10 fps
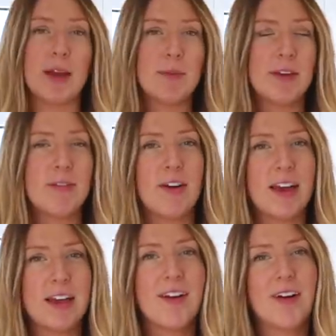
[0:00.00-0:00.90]
might be a
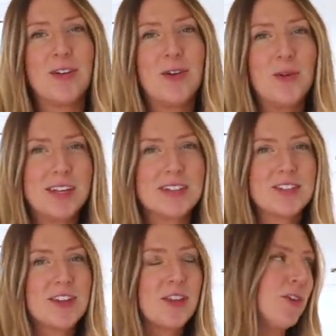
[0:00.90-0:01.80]
fight on who
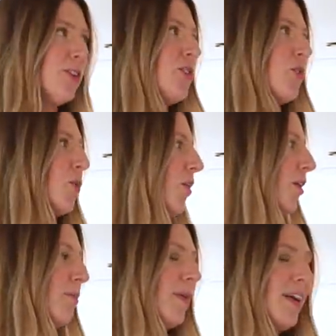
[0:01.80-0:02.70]
gets the 3rd
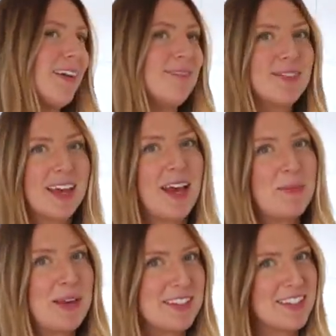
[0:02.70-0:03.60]
drawer, but
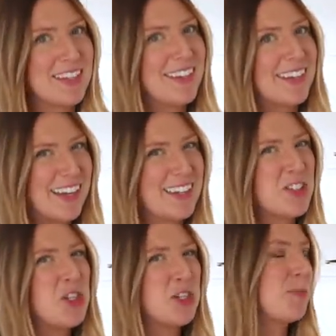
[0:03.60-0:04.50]
I'm guessing, again,
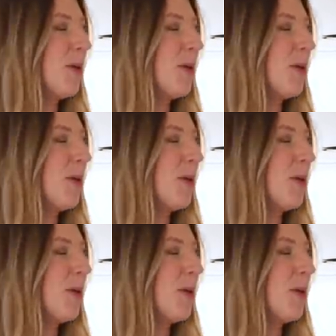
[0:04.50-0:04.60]
she's